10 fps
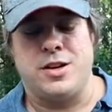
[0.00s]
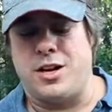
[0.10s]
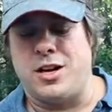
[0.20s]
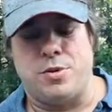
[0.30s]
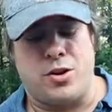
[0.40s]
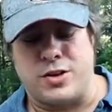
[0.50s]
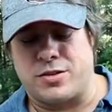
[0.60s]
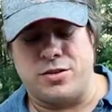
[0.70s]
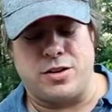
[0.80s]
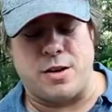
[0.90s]
And on this
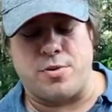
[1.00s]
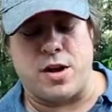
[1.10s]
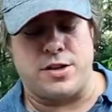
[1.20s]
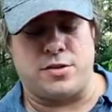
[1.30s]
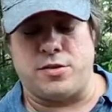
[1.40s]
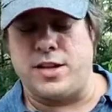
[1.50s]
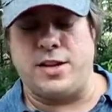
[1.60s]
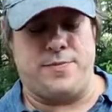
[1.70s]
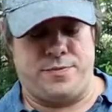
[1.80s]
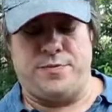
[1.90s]
cook, I'm probably just going
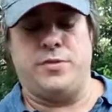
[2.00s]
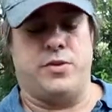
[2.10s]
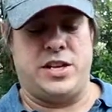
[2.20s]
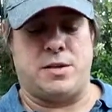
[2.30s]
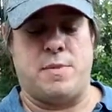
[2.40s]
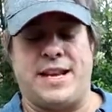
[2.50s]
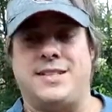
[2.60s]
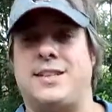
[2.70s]
to let the main